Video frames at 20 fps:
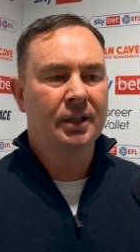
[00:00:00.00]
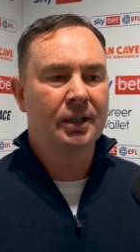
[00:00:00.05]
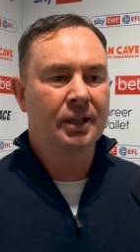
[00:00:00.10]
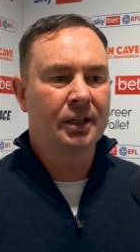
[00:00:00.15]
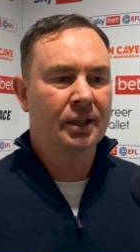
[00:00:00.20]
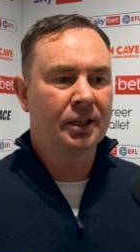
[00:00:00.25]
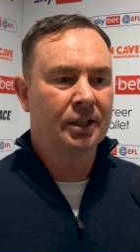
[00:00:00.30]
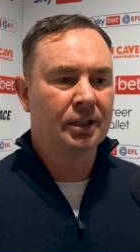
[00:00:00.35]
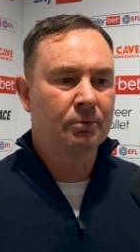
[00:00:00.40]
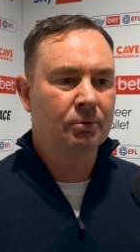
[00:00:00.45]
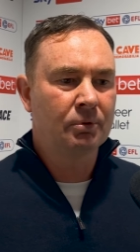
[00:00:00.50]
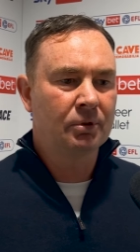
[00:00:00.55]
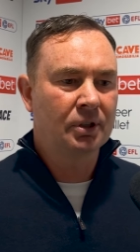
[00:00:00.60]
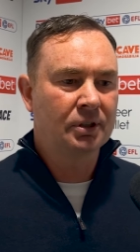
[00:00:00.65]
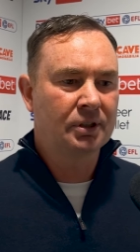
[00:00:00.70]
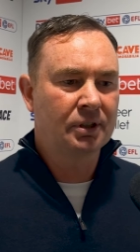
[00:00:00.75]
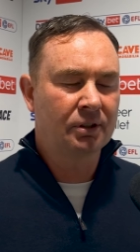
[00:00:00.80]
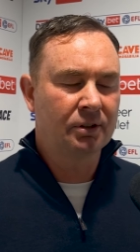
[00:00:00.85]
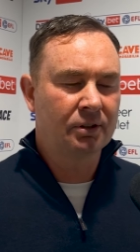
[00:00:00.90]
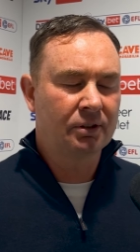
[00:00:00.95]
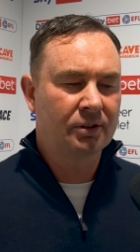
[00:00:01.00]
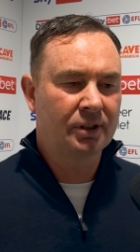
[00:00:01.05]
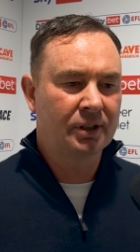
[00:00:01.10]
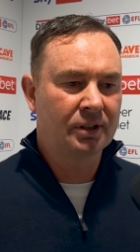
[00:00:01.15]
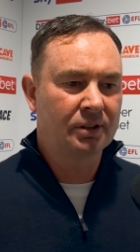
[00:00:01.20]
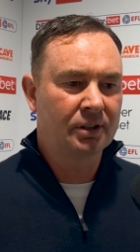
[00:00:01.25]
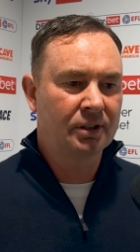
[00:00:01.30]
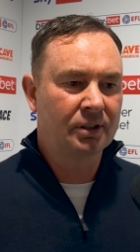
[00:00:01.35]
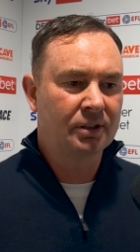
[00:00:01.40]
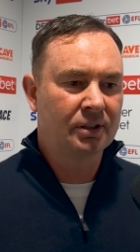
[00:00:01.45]
I didn't
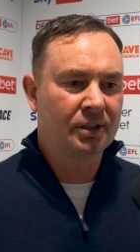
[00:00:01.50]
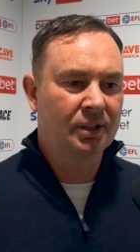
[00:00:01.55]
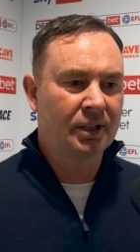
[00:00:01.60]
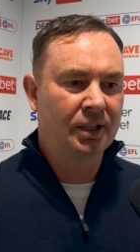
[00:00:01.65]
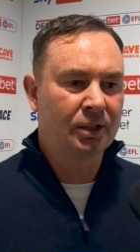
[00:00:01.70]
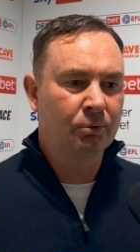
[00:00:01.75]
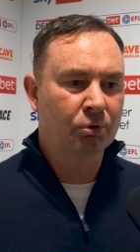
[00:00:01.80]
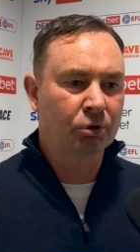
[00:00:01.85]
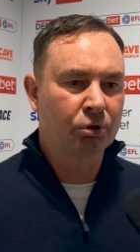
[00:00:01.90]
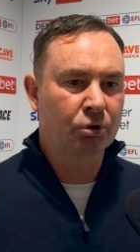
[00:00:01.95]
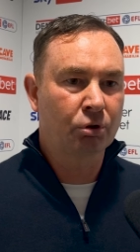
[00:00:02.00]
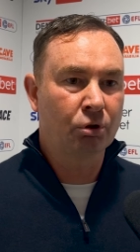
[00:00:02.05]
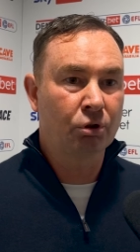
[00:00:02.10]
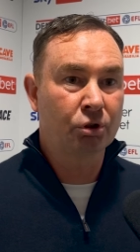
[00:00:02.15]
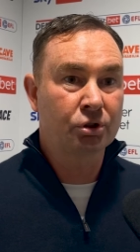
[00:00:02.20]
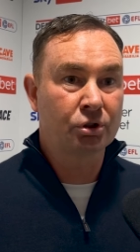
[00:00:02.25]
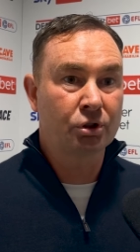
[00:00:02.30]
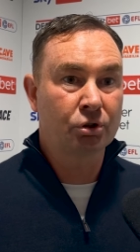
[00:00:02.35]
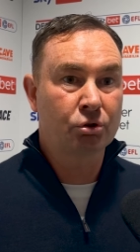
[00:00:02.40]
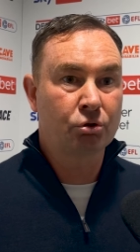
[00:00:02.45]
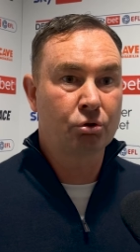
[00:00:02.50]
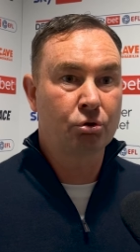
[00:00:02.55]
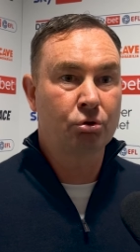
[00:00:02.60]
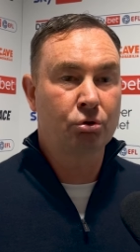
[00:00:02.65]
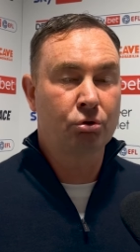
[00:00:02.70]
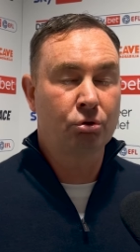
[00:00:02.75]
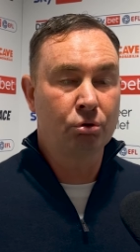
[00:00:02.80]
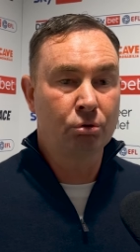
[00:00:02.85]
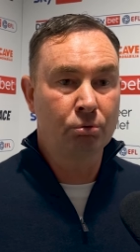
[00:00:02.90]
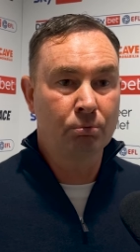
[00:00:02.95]
think that they were causing us
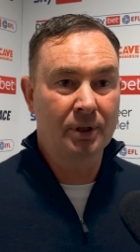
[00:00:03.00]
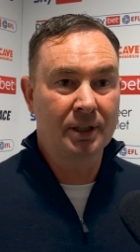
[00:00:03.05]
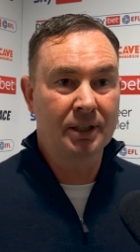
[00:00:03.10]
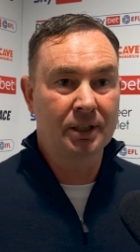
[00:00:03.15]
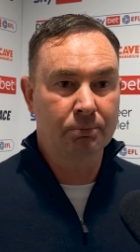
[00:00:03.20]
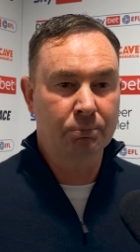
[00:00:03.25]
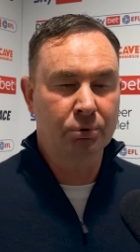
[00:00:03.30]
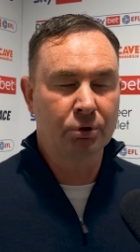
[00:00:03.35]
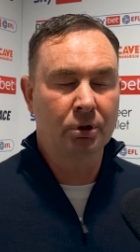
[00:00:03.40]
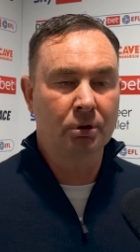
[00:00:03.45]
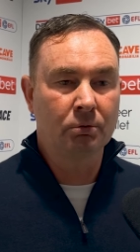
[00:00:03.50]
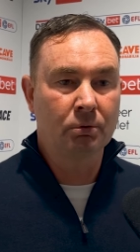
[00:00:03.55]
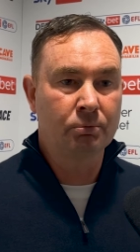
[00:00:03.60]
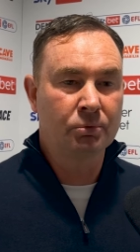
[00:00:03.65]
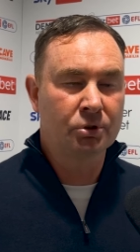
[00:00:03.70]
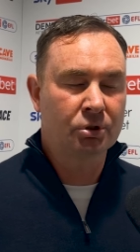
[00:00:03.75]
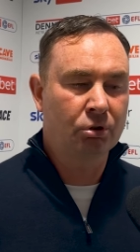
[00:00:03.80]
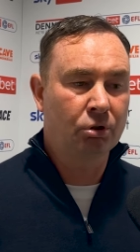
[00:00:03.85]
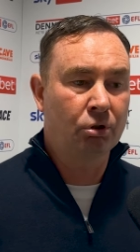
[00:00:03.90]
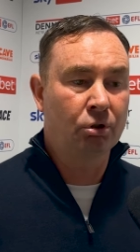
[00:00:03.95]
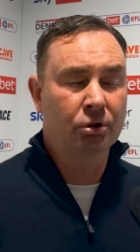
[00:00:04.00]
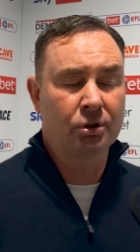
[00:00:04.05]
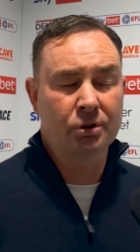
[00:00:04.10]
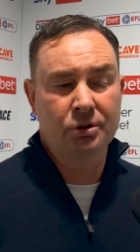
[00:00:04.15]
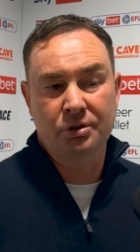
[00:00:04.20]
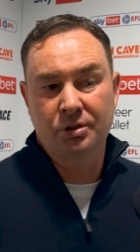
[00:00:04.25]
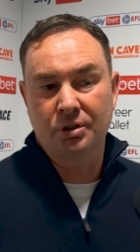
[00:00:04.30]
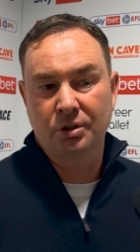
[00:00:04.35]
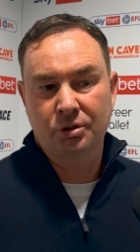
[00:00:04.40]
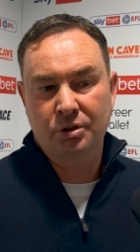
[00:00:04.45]
too many problems.
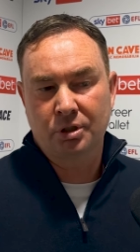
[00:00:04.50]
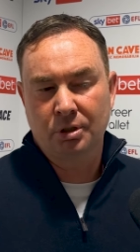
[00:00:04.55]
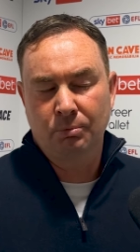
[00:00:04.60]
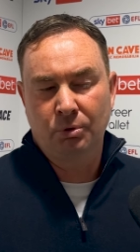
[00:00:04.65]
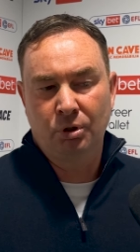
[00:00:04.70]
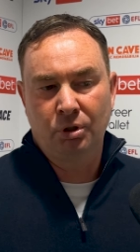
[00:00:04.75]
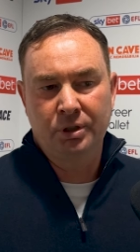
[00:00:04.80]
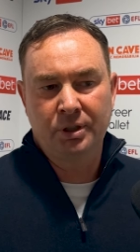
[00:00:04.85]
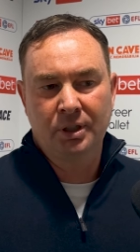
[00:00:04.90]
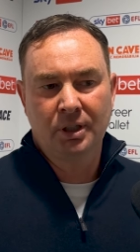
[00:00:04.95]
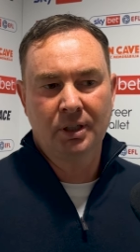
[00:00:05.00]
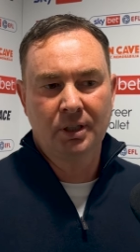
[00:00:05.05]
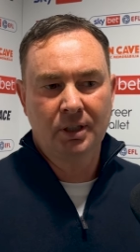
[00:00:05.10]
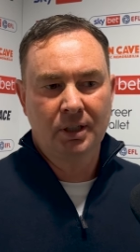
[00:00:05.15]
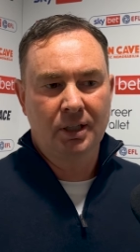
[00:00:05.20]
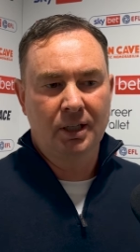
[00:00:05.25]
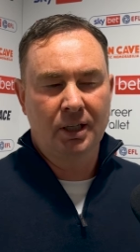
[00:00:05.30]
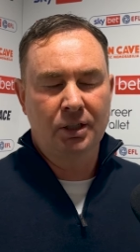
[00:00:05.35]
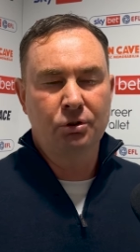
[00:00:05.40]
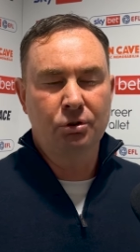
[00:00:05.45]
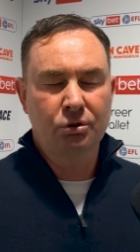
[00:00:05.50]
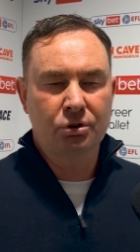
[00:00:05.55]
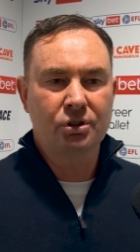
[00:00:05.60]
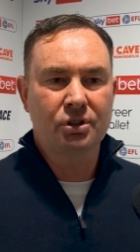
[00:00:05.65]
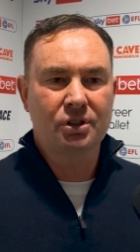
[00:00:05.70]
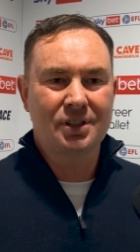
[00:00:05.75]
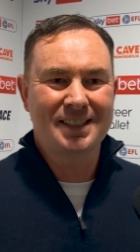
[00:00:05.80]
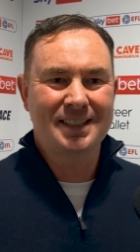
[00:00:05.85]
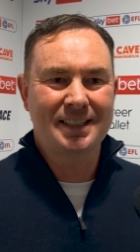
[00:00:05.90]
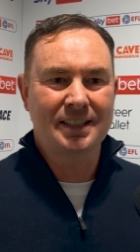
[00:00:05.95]
Hawkins does come on and
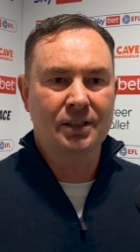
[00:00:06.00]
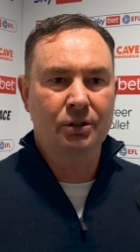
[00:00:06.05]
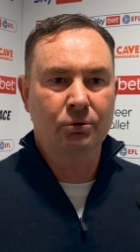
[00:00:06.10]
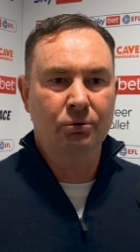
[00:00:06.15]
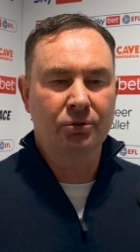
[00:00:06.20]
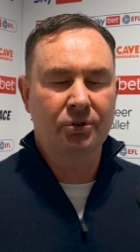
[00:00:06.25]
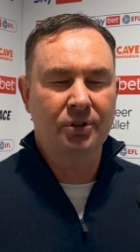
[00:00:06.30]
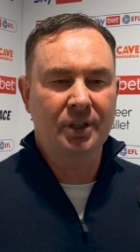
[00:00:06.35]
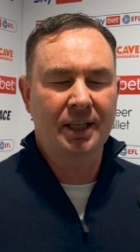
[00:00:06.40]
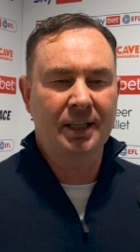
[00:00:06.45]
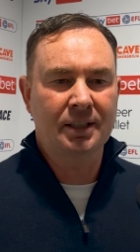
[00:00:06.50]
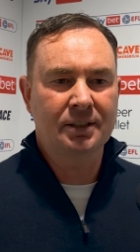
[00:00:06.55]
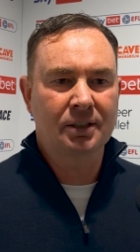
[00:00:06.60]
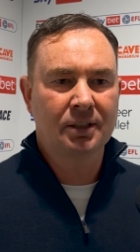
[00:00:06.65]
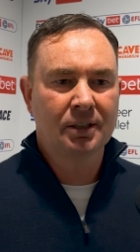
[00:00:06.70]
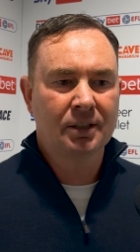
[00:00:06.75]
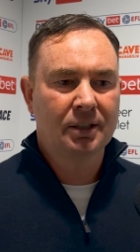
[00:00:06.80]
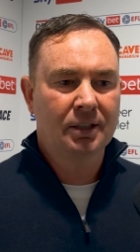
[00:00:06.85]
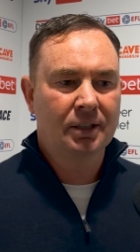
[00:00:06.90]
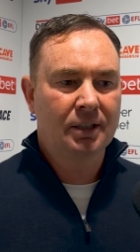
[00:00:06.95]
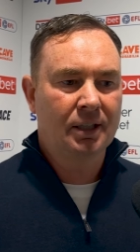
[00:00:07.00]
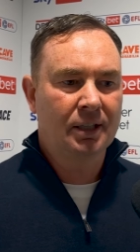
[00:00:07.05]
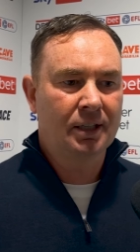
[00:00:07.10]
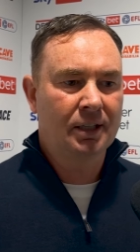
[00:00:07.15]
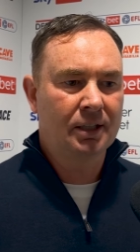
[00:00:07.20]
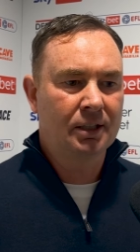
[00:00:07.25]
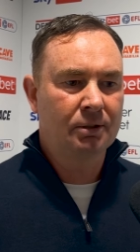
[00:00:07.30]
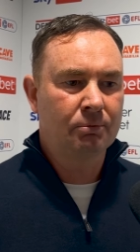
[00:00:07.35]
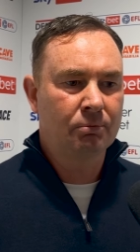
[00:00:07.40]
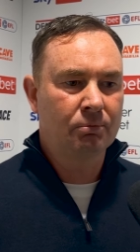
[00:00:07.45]
uses his aerial threat.
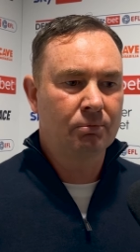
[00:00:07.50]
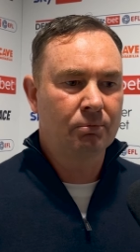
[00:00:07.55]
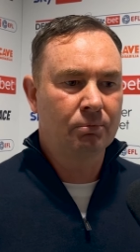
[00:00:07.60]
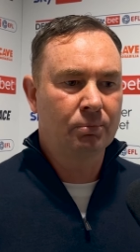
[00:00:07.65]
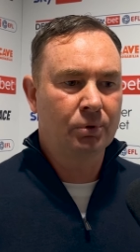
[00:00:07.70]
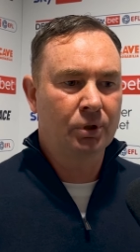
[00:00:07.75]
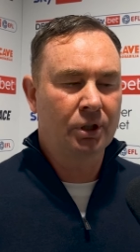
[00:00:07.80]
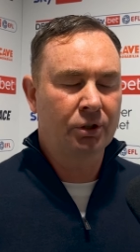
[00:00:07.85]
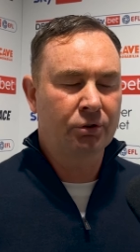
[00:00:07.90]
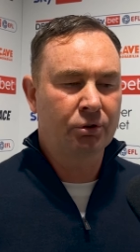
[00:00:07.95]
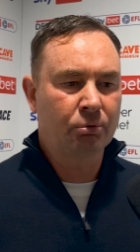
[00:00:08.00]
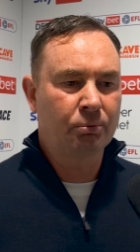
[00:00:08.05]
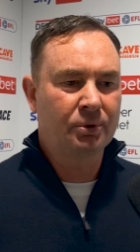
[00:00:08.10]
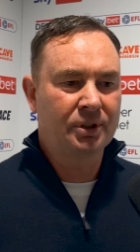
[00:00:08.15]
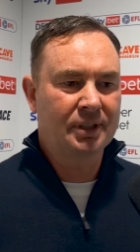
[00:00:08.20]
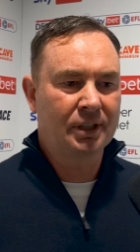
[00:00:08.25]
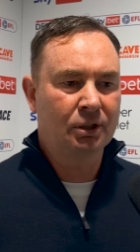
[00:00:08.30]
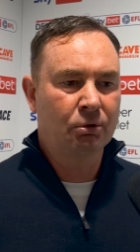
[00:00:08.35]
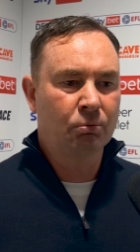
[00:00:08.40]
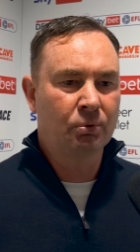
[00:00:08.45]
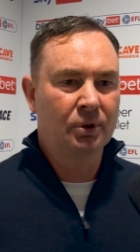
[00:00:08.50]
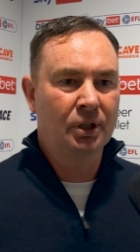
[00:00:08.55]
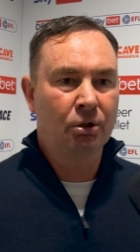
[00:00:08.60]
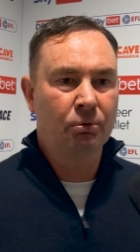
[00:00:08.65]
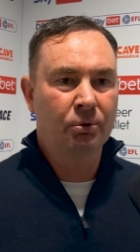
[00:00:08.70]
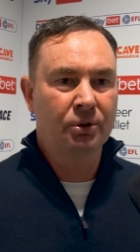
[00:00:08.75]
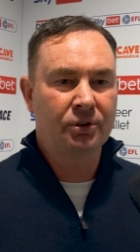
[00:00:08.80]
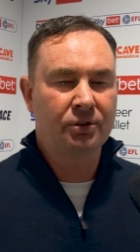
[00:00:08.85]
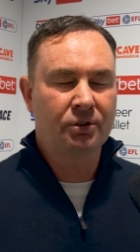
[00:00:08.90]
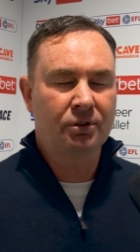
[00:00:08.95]
But I thought we dealt
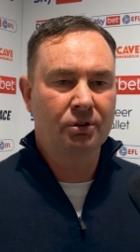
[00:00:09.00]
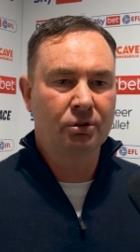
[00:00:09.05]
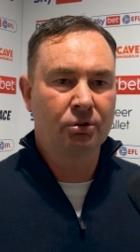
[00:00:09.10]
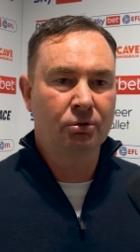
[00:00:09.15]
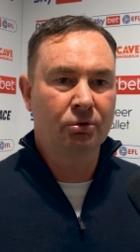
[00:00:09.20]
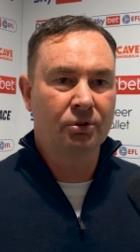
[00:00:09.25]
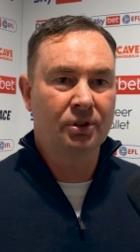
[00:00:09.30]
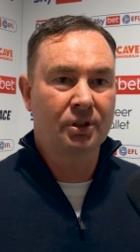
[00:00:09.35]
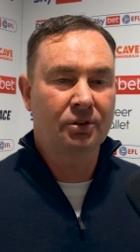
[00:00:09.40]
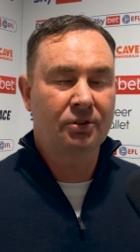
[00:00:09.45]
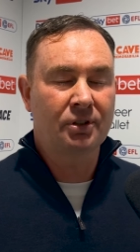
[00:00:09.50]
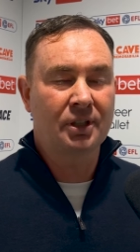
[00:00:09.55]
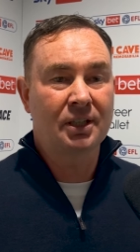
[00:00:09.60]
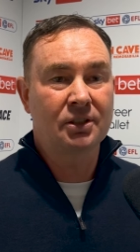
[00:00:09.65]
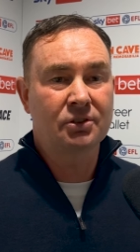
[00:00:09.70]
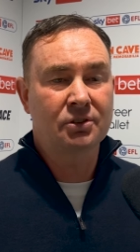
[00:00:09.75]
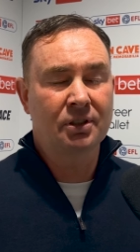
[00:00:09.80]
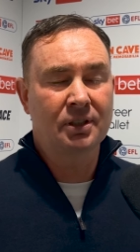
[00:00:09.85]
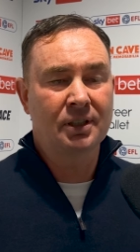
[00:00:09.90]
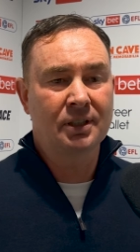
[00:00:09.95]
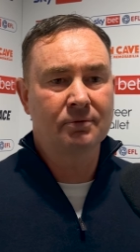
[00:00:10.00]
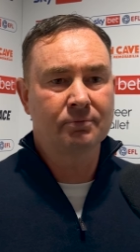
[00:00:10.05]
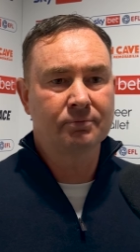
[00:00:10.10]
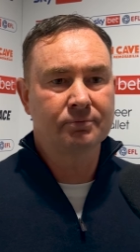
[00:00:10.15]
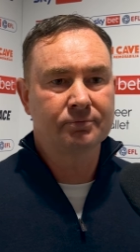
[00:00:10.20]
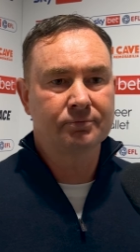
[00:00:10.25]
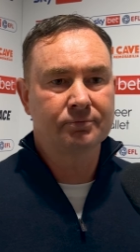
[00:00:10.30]
well with, you know, their threats today.